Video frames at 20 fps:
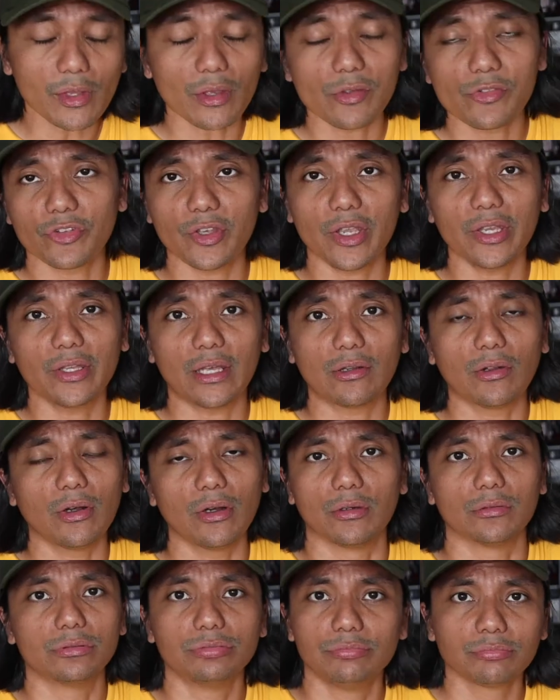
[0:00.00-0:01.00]
saying that,
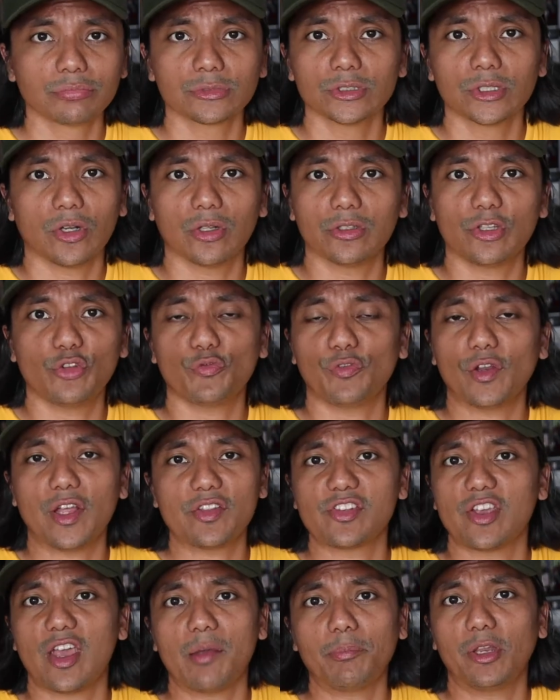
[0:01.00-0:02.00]
oh, all these
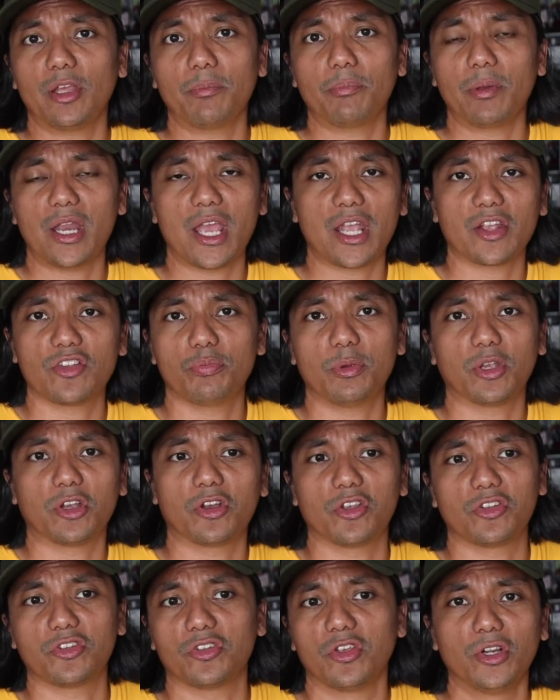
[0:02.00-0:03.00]
floods that are happening in Penang is
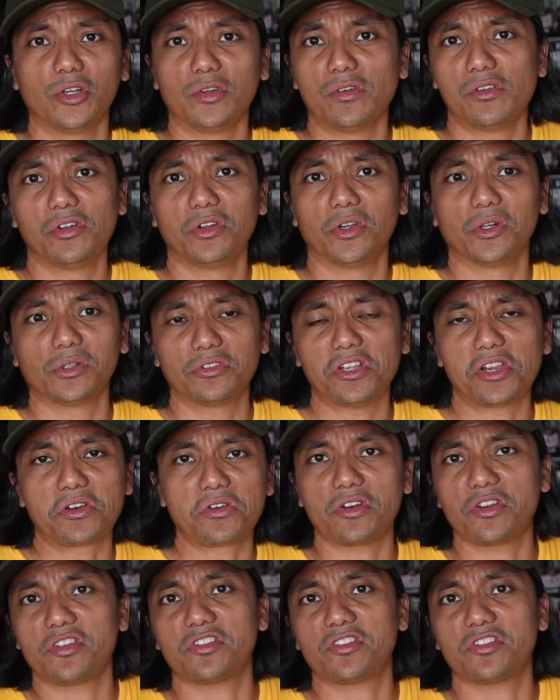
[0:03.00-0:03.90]
because, you know, they're not